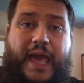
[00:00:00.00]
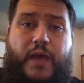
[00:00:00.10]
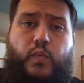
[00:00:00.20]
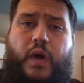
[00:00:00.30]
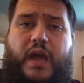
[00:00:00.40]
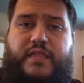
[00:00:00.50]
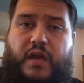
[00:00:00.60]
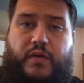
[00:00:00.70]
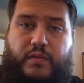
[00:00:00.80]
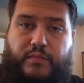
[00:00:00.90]
and why
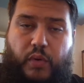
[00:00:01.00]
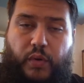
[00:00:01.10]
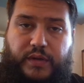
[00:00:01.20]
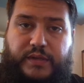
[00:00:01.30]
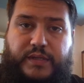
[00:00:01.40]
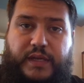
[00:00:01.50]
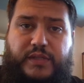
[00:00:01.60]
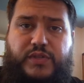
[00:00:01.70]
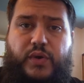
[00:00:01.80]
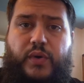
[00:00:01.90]
they are important.
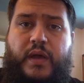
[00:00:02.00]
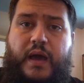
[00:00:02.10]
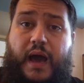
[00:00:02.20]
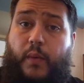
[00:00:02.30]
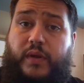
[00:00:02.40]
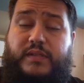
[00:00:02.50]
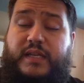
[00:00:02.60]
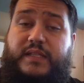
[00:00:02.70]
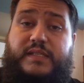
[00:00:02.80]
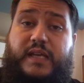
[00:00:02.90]
And so I want to
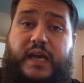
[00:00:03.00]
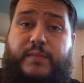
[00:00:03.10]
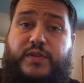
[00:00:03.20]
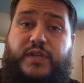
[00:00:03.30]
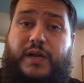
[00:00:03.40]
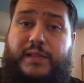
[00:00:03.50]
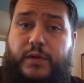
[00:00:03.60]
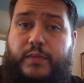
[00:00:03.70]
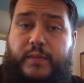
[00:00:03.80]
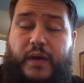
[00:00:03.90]
take this time to talk a
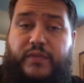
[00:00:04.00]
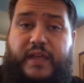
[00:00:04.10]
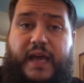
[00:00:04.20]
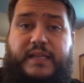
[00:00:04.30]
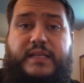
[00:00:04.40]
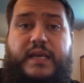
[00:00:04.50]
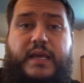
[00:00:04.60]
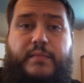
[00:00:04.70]
little bit about that,